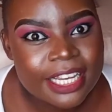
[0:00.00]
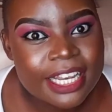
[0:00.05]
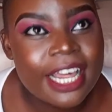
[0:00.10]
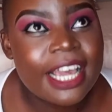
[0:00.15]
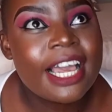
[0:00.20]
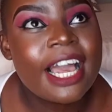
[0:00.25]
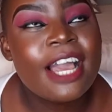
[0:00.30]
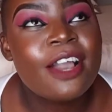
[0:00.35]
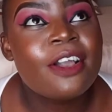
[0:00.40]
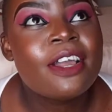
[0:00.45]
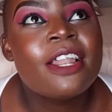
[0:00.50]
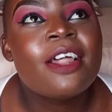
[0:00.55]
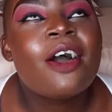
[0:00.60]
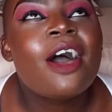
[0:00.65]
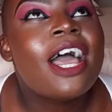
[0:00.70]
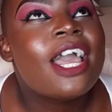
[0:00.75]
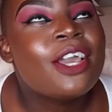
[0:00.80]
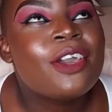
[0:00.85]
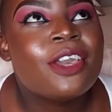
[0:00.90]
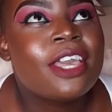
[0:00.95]
Like
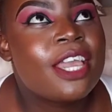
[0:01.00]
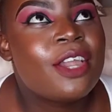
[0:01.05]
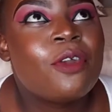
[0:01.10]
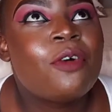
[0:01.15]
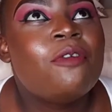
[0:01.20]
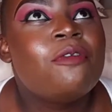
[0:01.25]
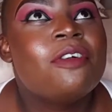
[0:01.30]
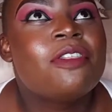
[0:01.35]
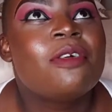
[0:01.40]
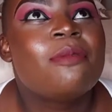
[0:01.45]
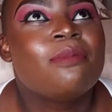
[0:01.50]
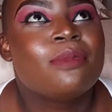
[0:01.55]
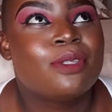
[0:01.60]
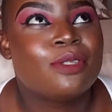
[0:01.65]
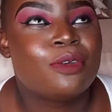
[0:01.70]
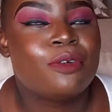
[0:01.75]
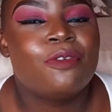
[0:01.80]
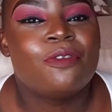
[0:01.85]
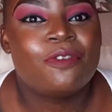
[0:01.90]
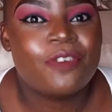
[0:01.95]
I get over them
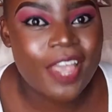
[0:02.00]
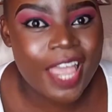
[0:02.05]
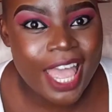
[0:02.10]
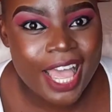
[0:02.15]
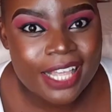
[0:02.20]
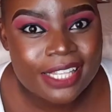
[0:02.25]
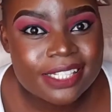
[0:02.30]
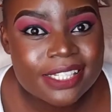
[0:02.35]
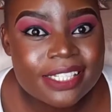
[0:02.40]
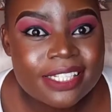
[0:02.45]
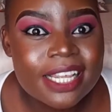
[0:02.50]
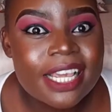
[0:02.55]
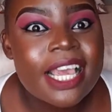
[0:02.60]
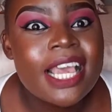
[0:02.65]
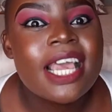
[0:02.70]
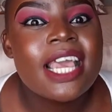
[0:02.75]
so fast.